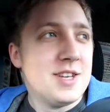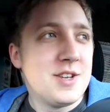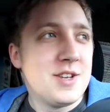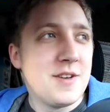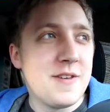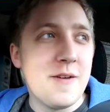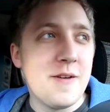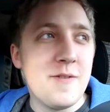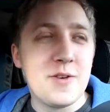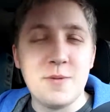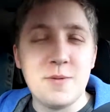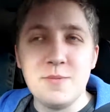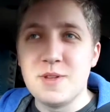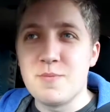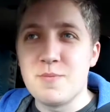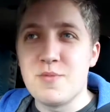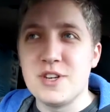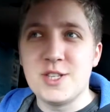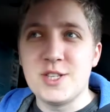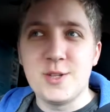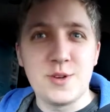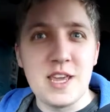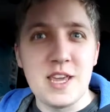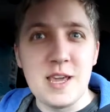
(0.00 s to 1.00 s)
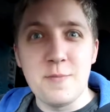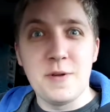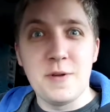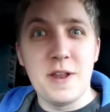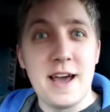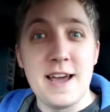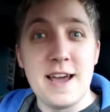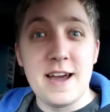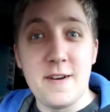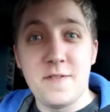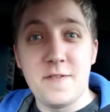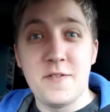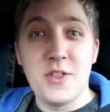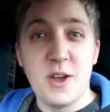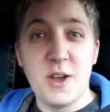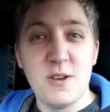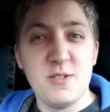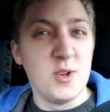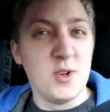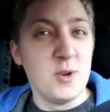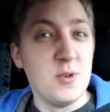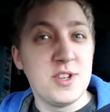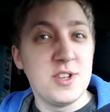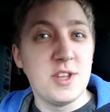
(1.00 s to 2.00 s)
So if you ever come to Bristol, keep an eye out for
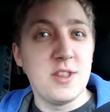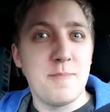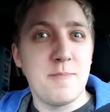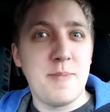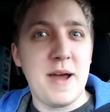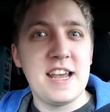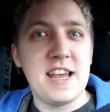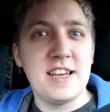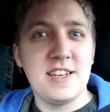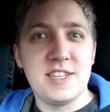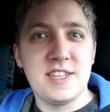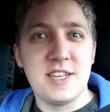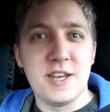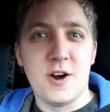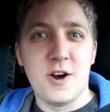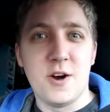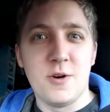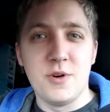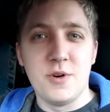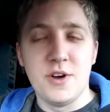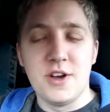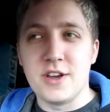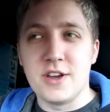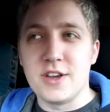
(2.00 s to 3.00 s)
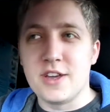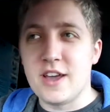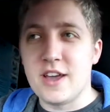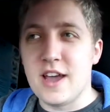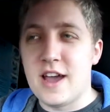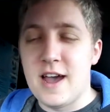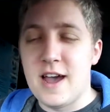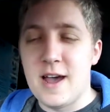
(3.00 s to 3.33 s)
those. And also the Banksy artwork,